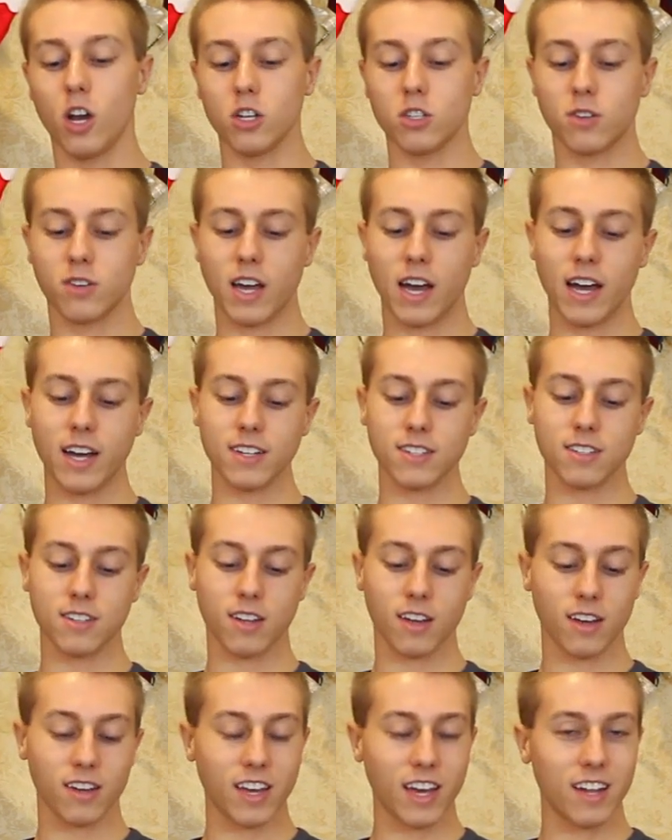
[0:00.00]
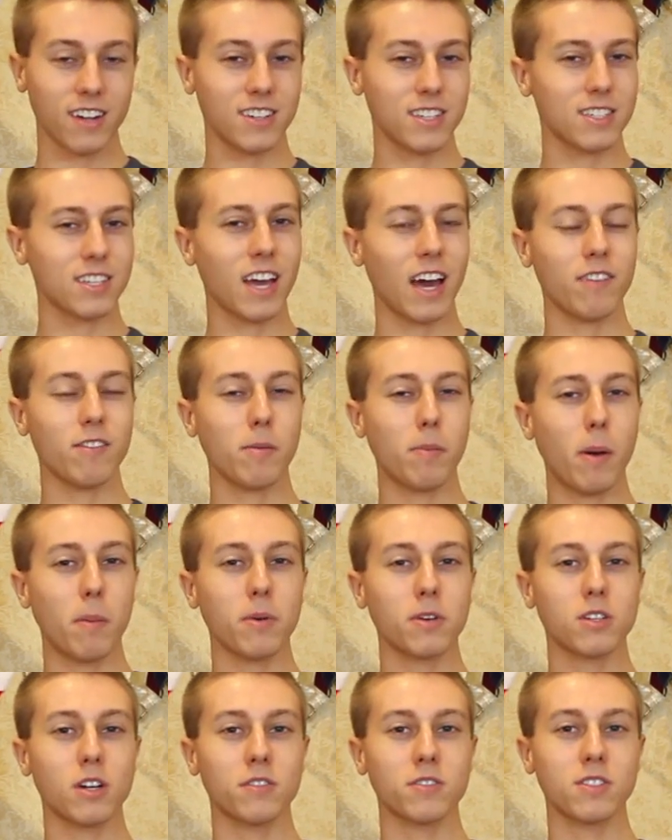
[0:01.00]
So guys, again, just a kind of a
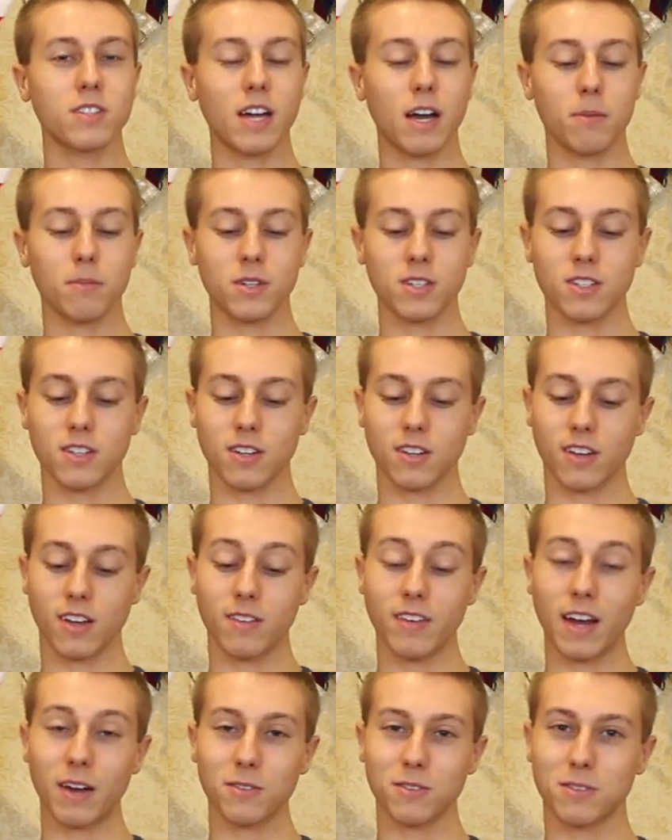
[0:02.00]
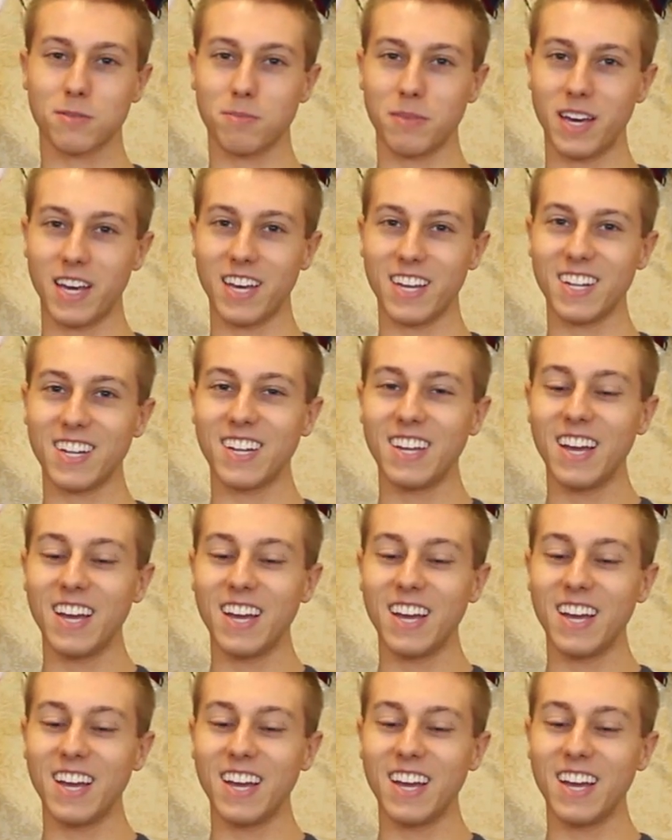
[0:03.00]
public service announcement. announcement.